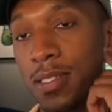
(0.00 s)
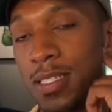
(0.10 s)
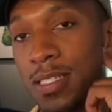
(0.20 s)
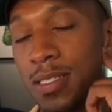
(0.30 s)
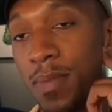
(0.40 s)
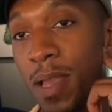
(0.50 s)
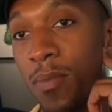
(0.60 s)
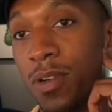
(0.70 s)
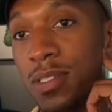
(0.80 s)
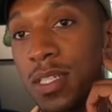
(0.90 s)
and it just made
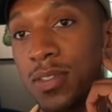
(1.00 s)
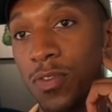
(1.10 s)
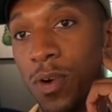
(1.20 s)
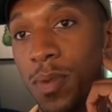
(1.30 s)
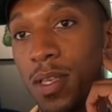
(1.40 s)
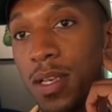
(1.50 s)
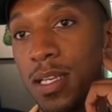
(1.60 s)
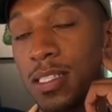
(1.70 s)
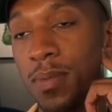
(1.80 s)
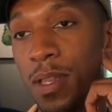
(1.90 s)
more sense for me
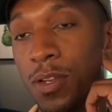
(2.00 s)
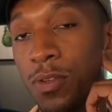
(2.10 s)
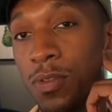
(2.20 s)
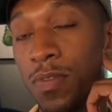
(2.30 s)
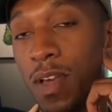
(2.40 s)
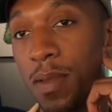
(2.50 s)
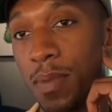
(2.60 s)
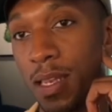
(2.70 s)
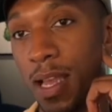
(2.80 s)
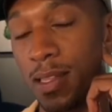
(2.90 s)
to be in a new
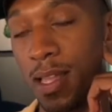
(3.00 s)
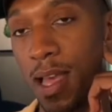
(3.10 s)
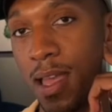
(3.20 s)
development like that.